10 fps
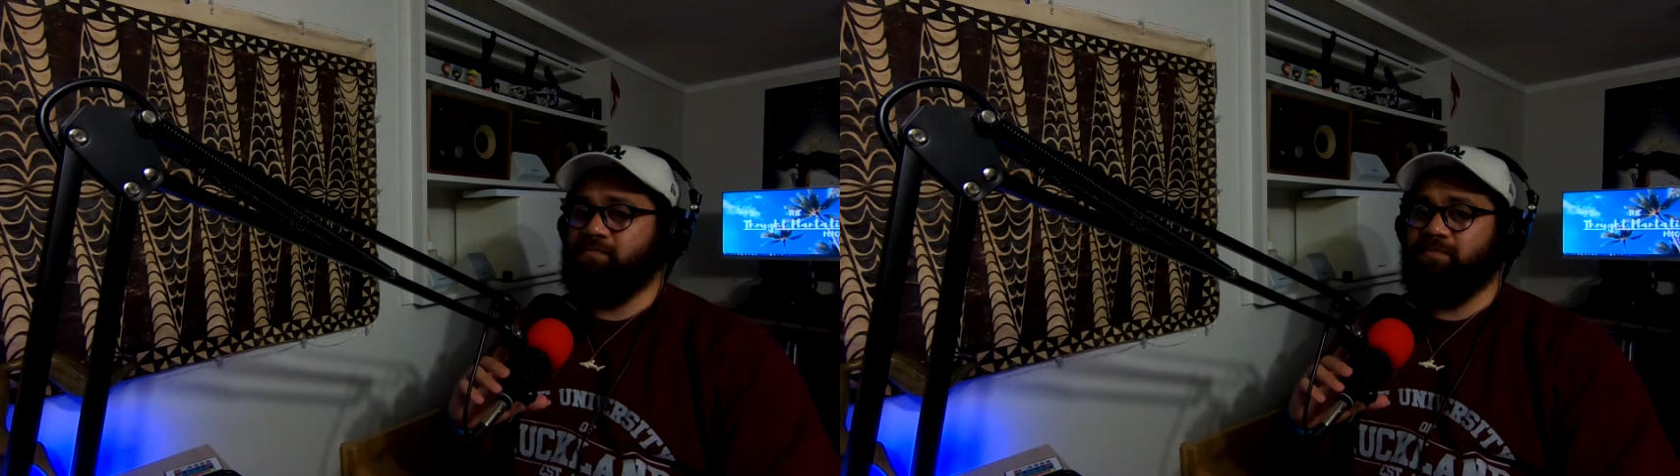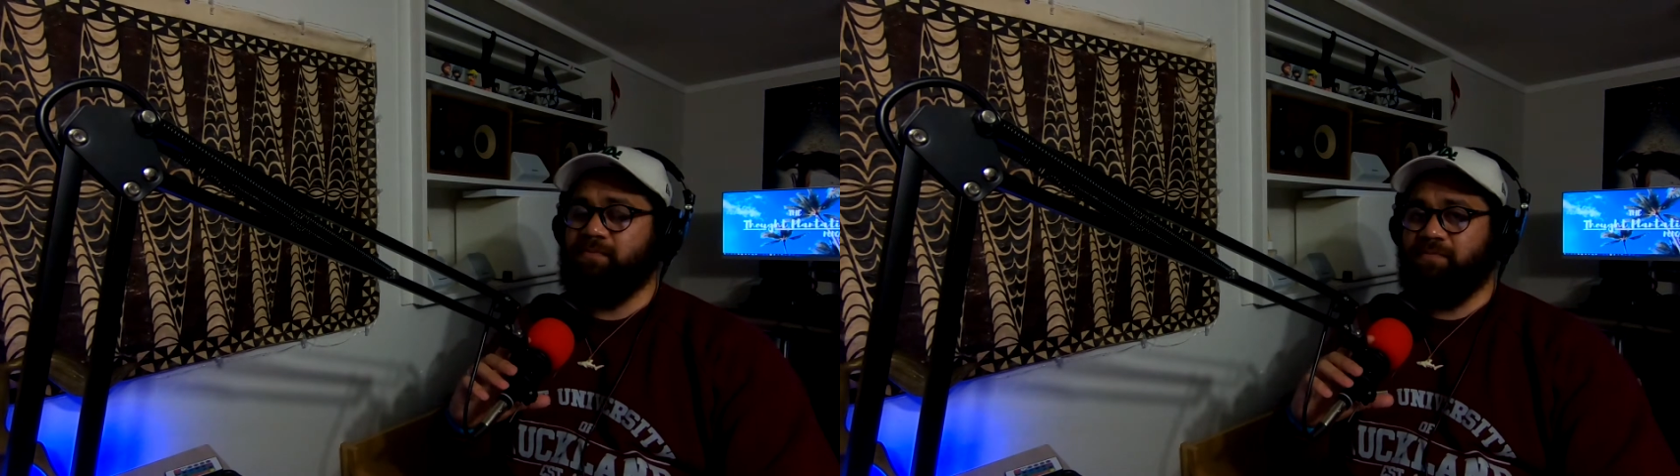
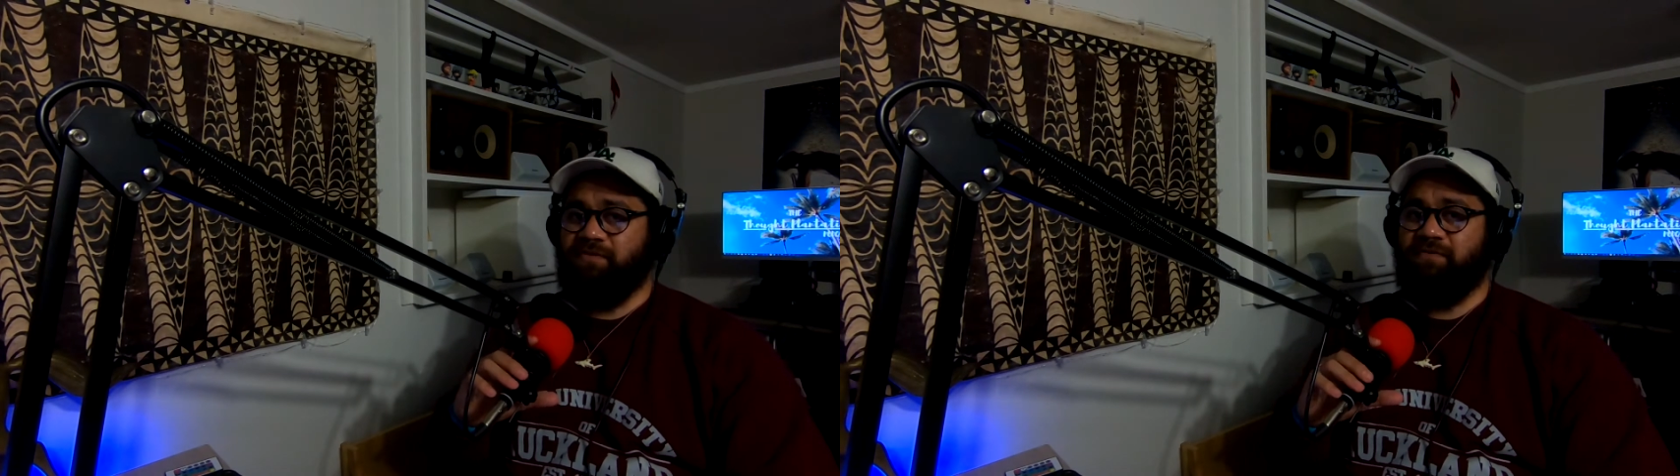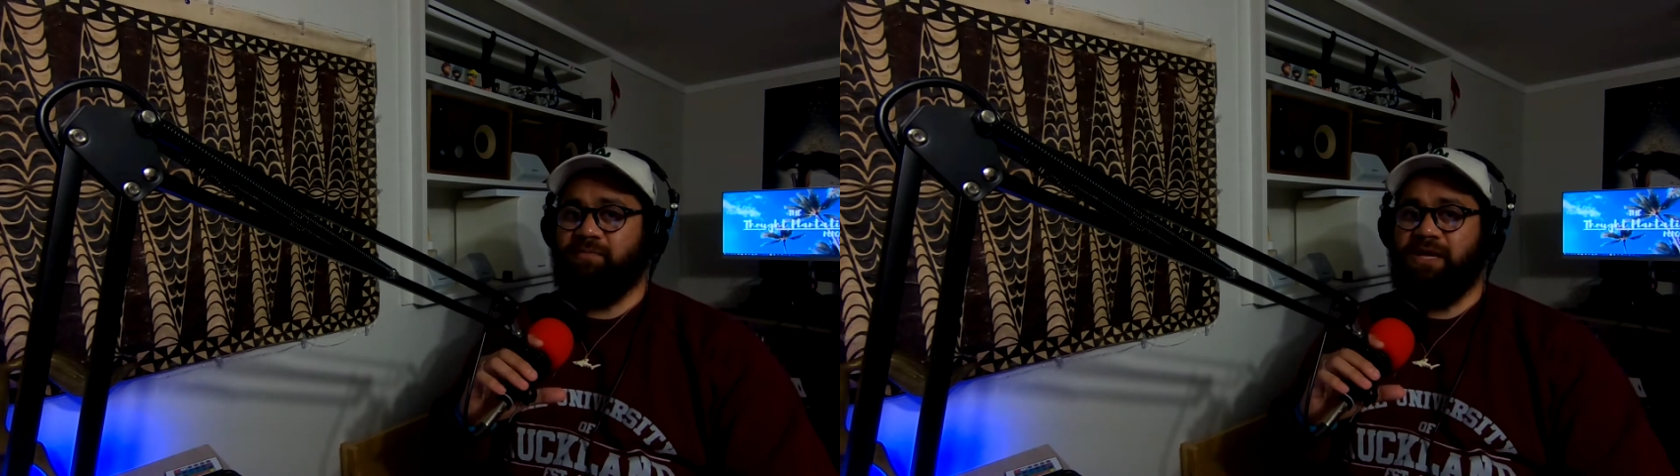
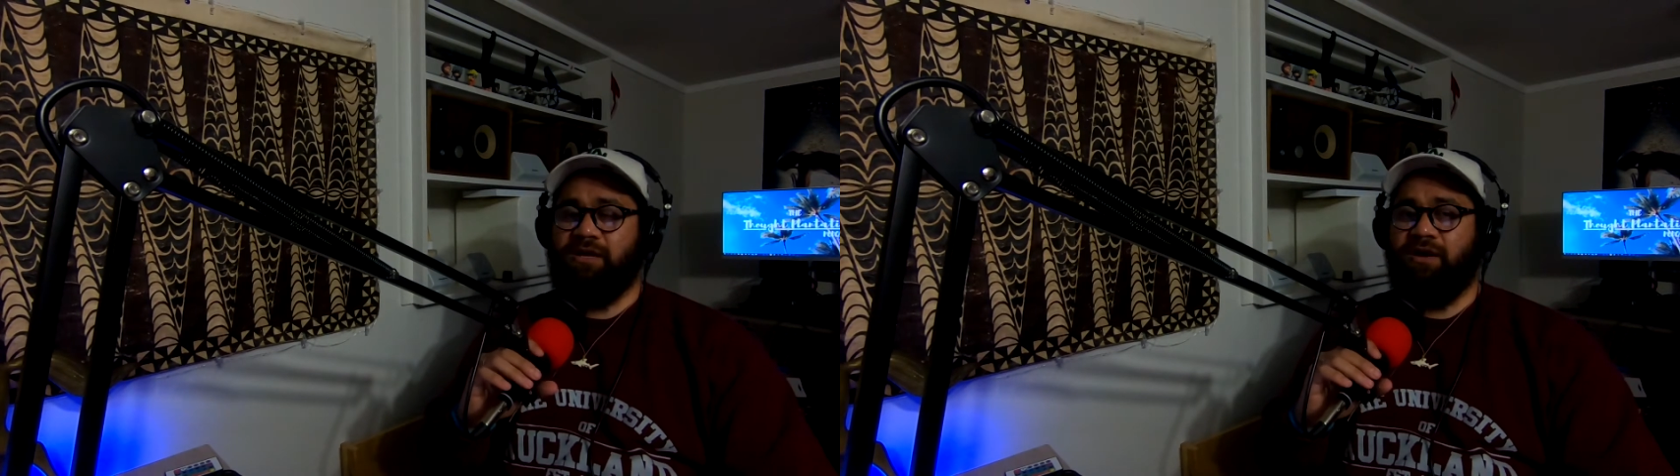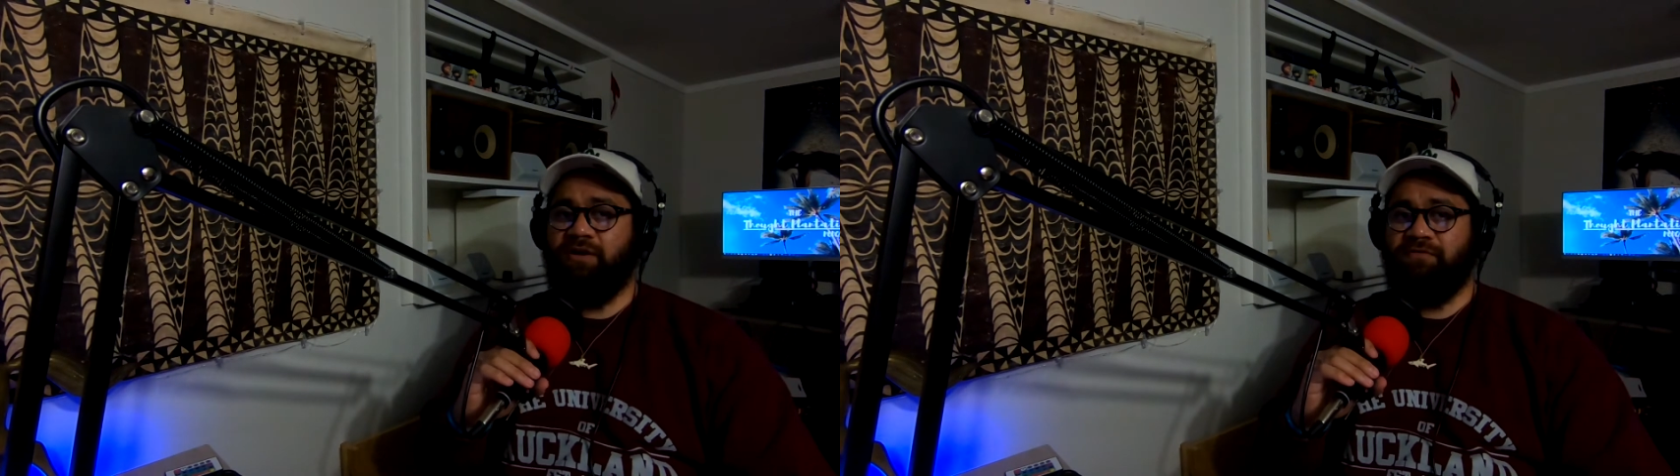you
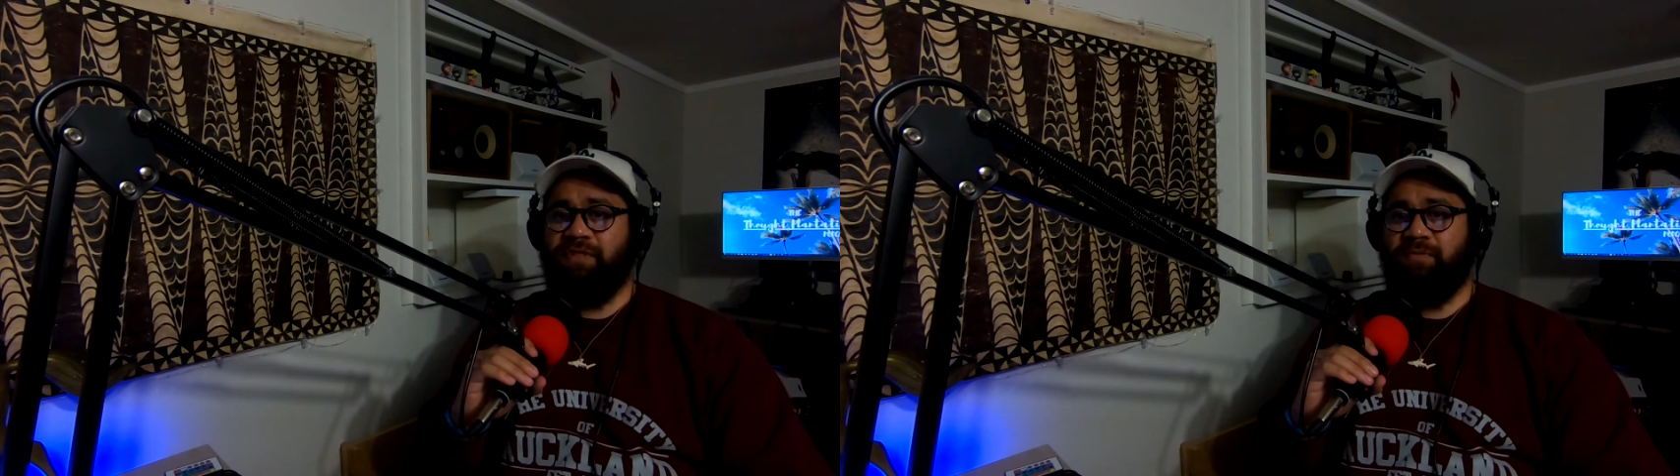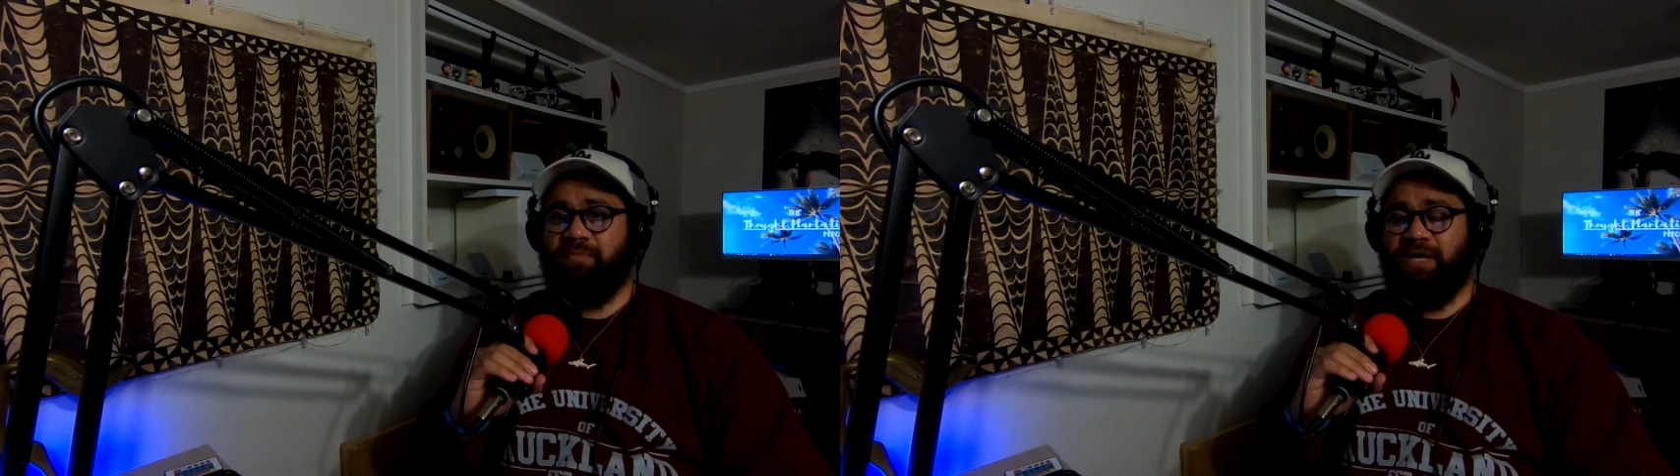make it harder
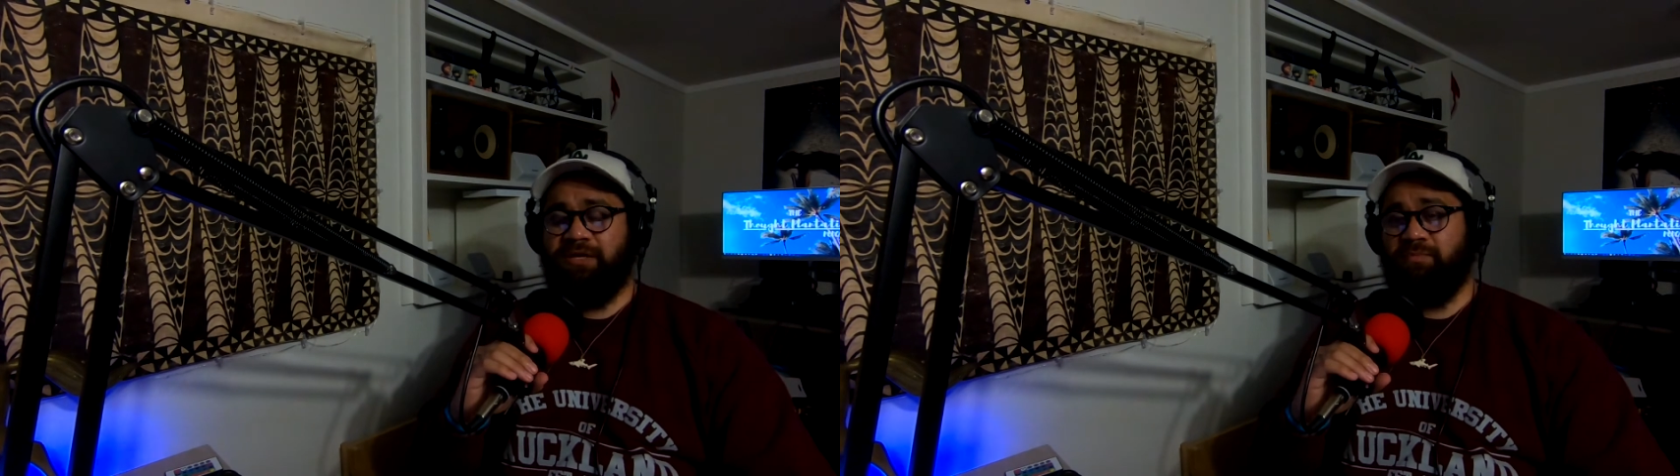for them to buy,